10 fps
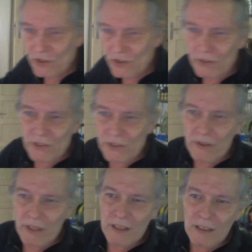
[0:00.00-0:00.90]
I showed you
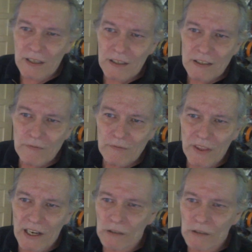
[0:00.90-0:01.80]
with
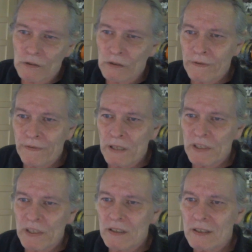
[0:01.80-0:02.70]
the owl
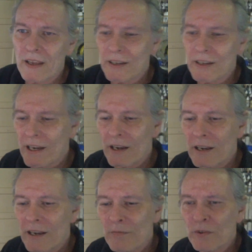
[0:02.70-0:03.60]
filament that
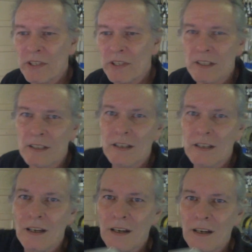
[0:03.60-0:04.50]
I printed
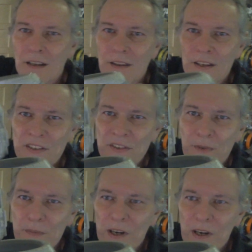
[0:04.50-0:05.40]
these
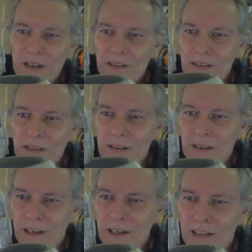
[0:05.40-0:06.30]
three parts.
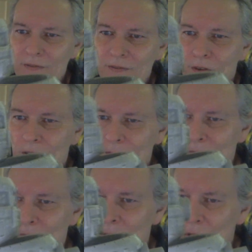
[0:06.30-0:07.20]
That's for the
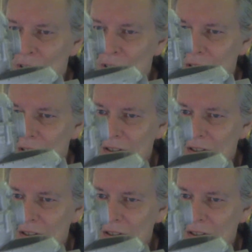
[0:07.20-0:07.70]
motor.